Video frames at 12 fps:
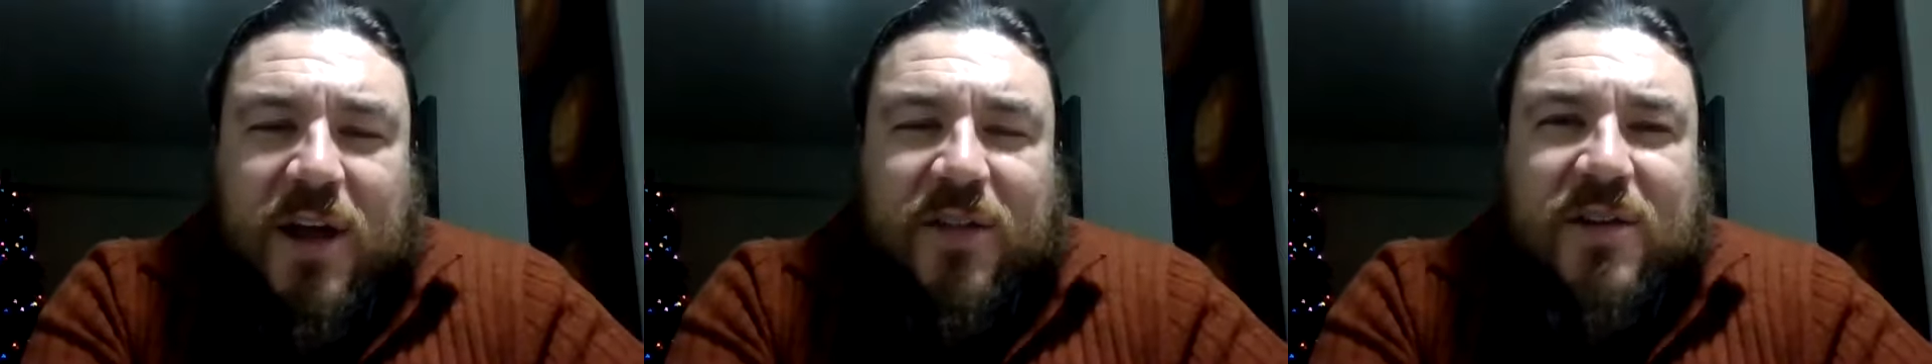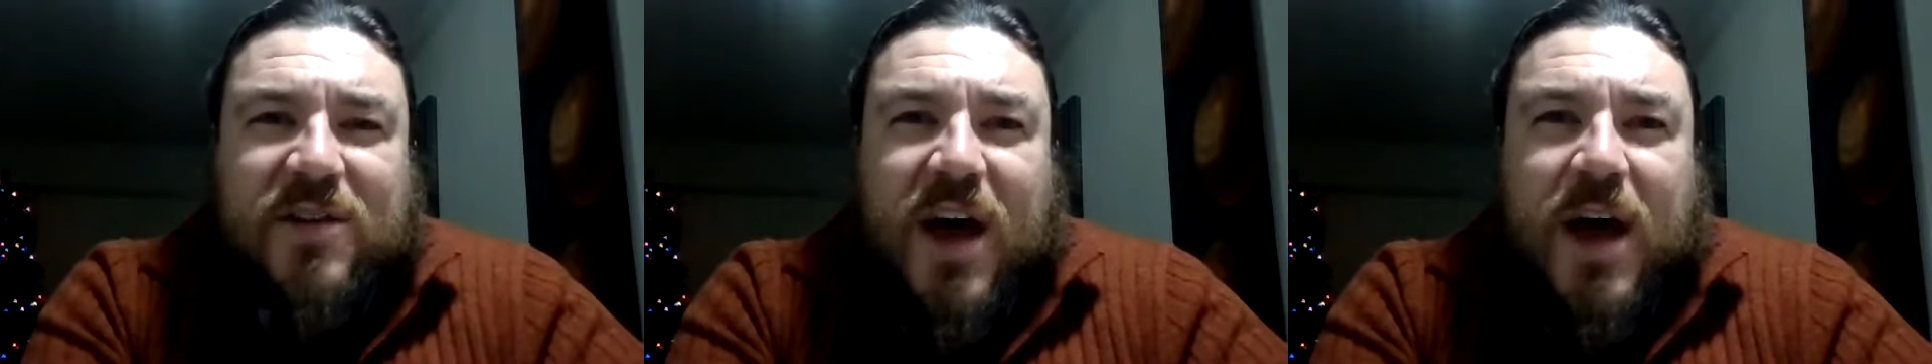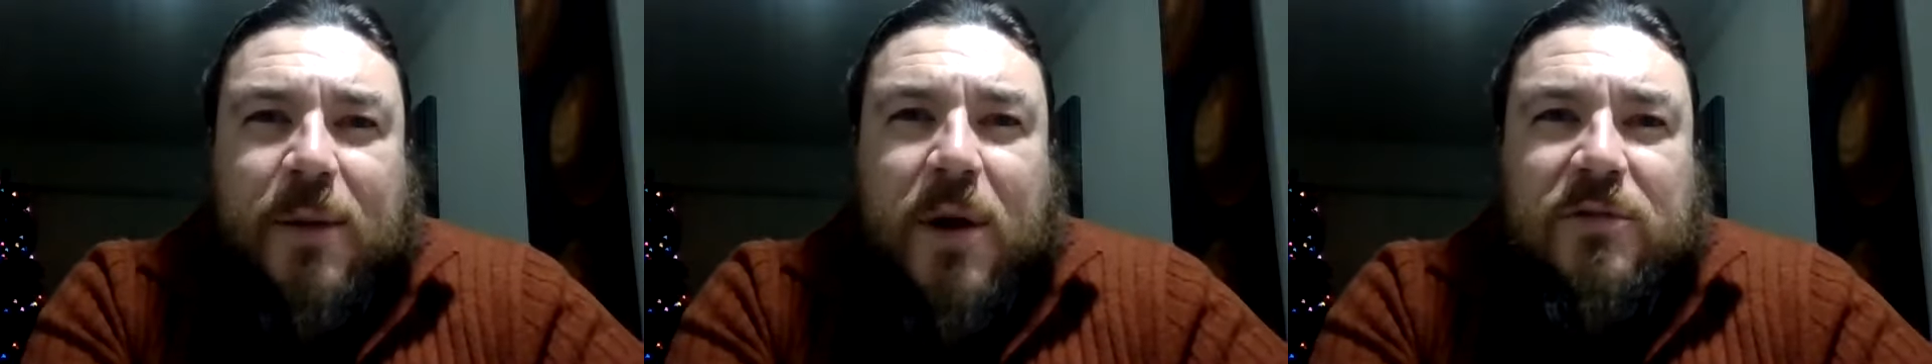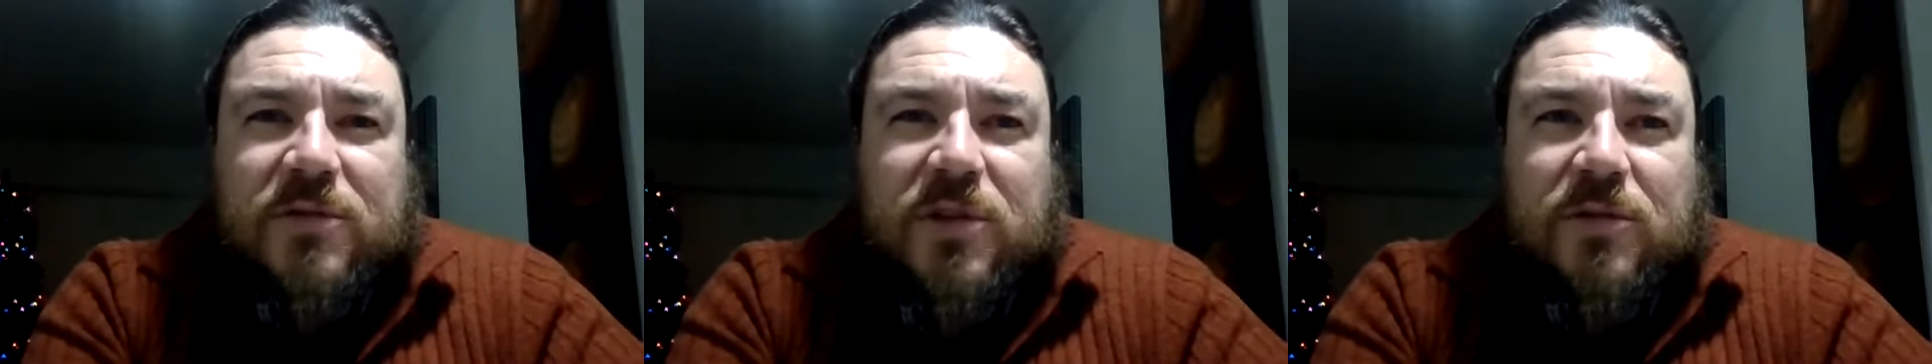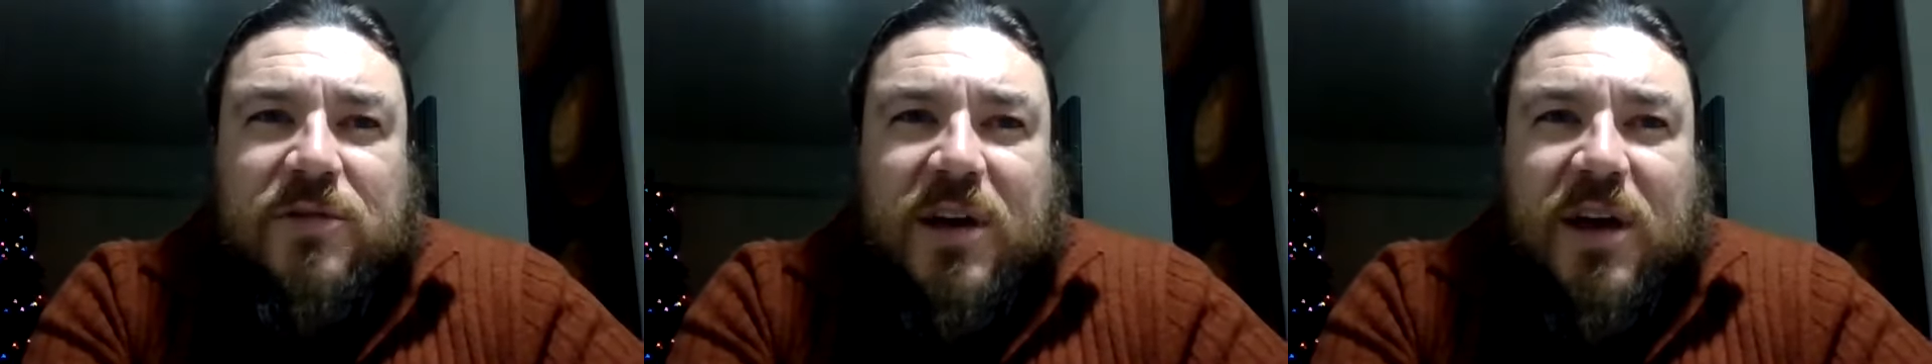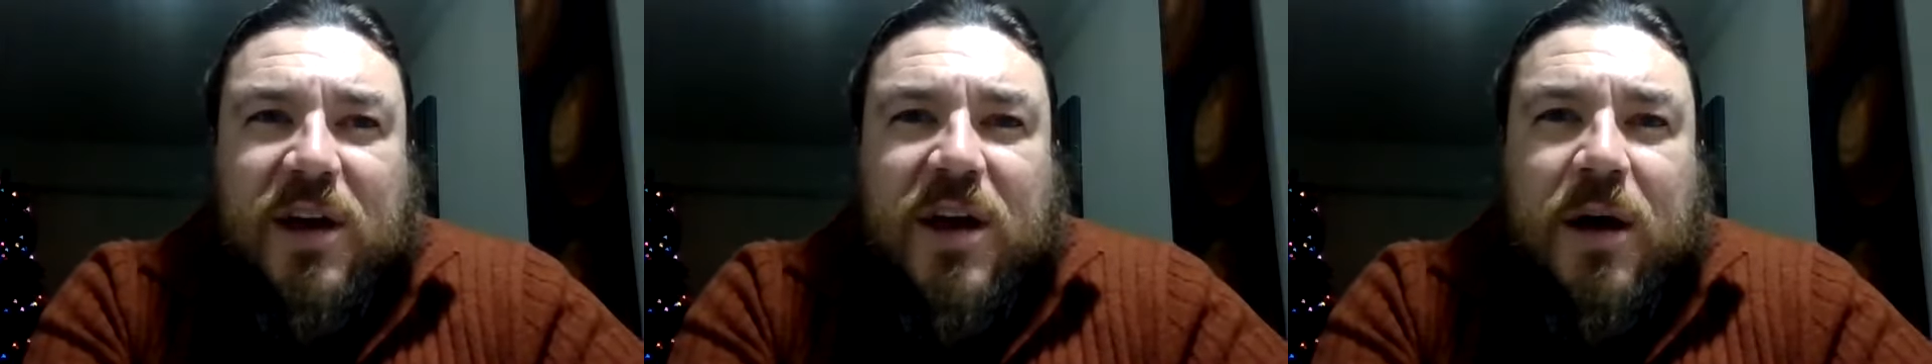At the time I was
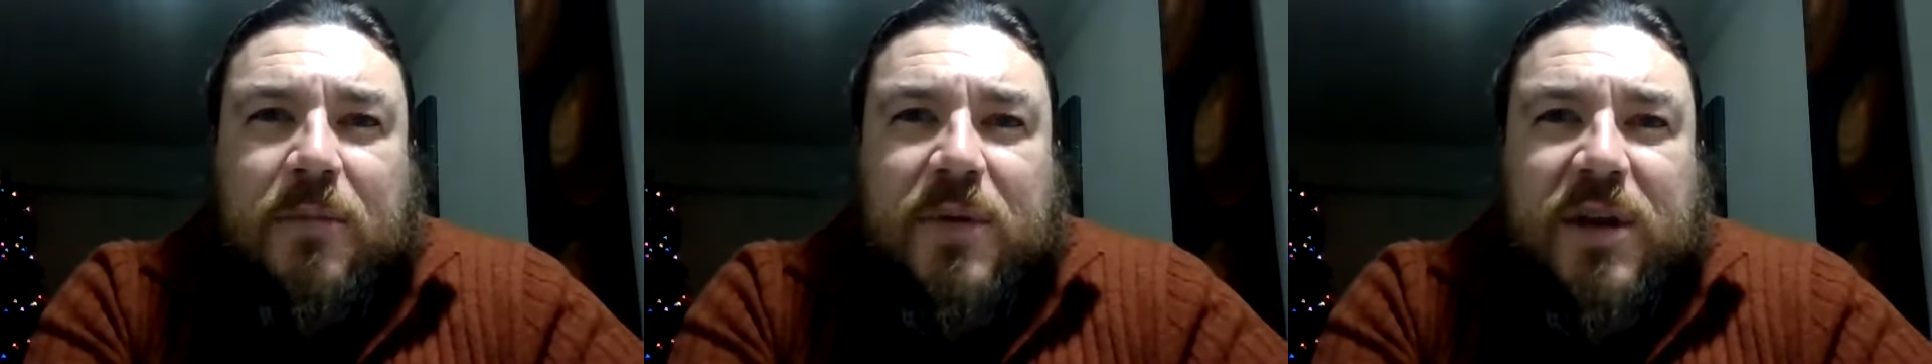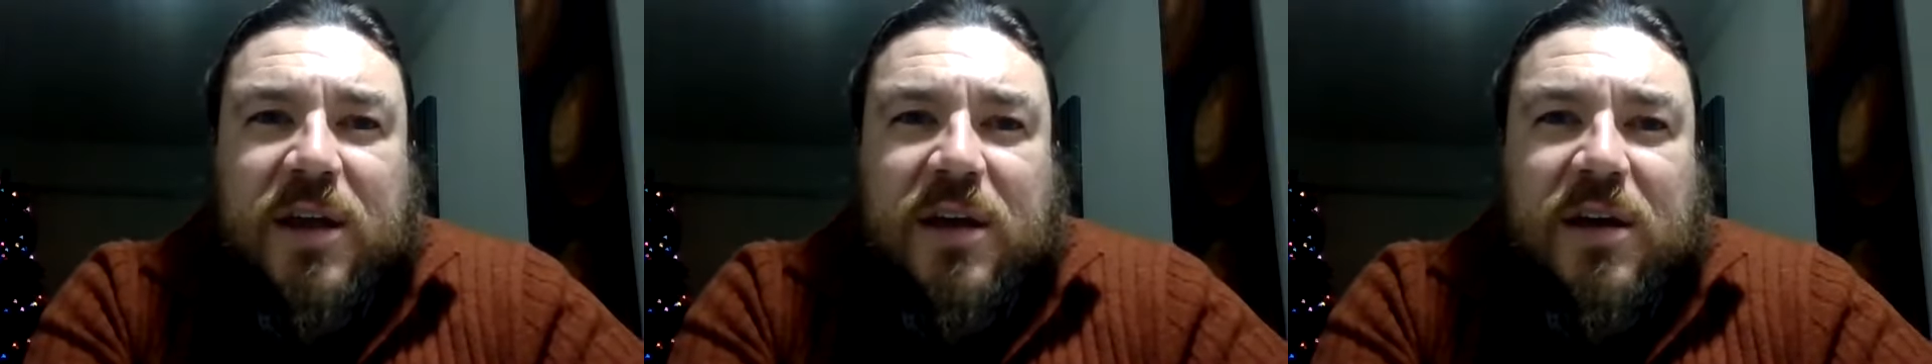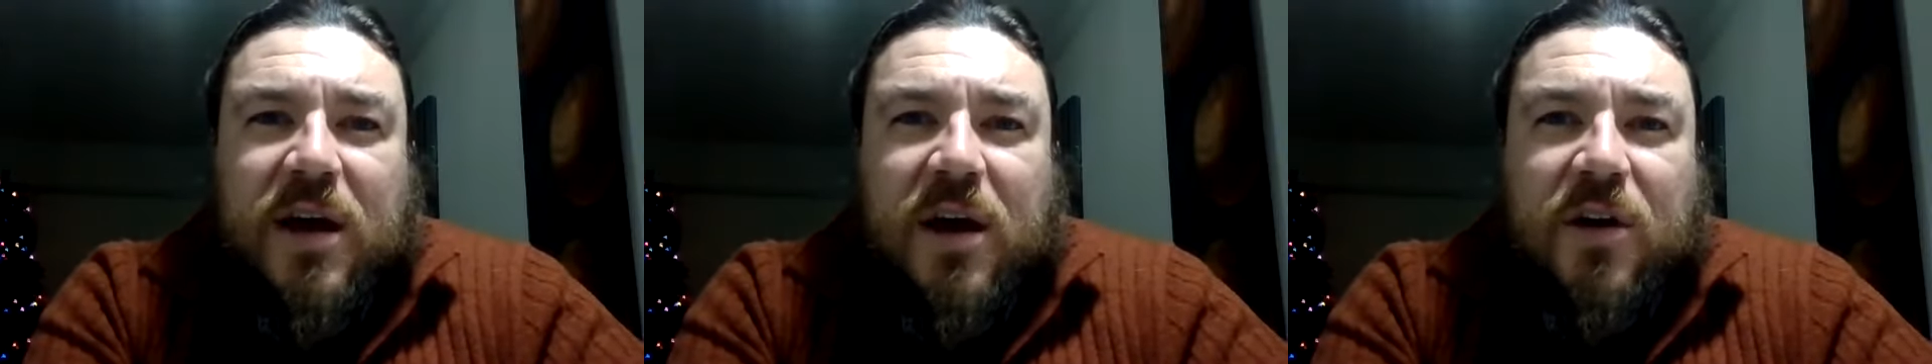using a company